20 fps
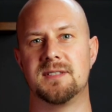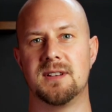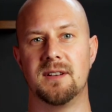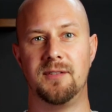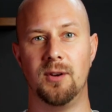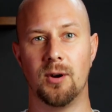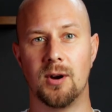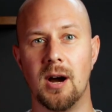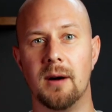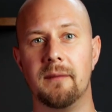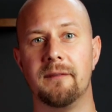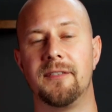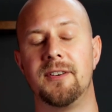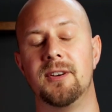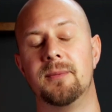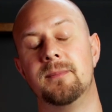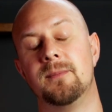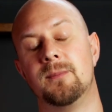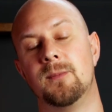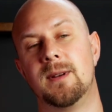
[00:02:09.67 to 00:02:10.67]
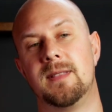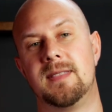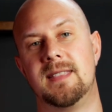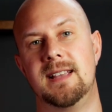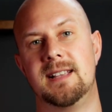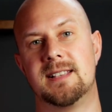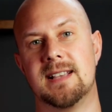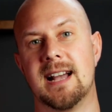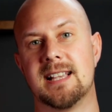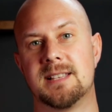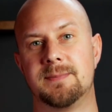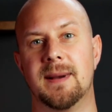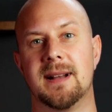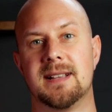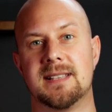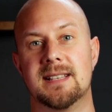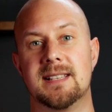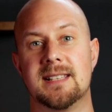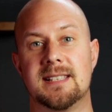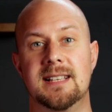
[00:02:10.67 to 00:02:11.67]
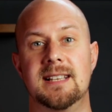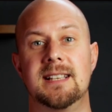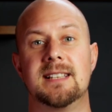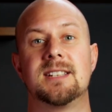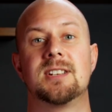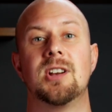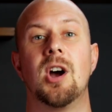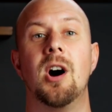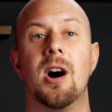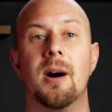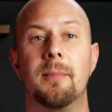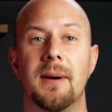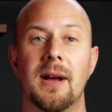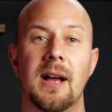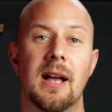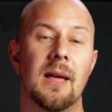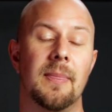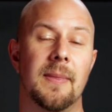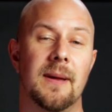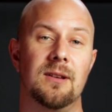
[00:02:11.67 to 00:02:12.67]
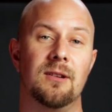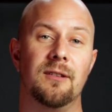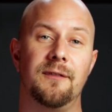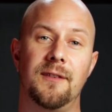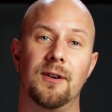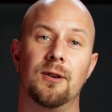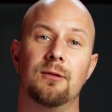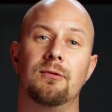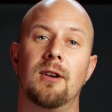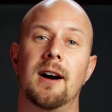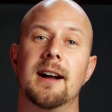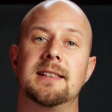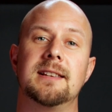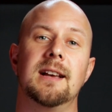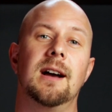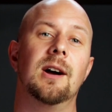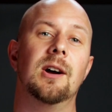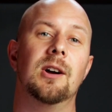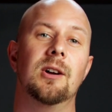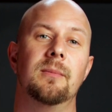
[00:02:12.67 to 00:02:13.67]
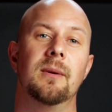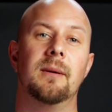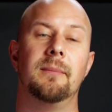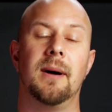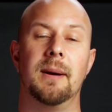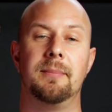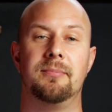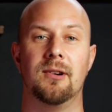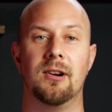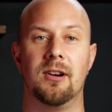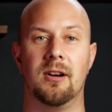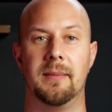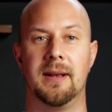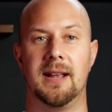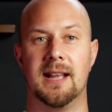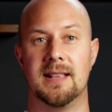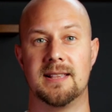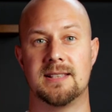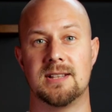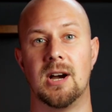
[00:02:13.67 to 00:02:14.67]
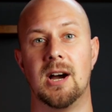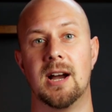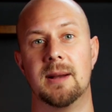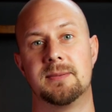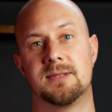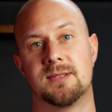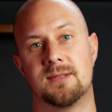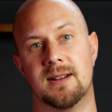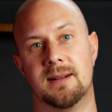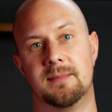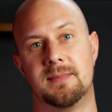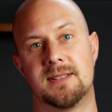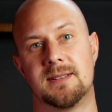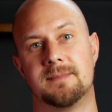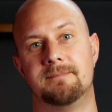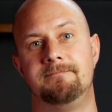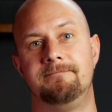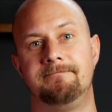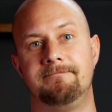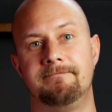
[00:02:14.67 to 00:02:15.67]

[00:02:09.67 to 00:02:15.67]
So if you're confident with these aspects in C Sharp, then you'll feel right at home by programming in TypeScript.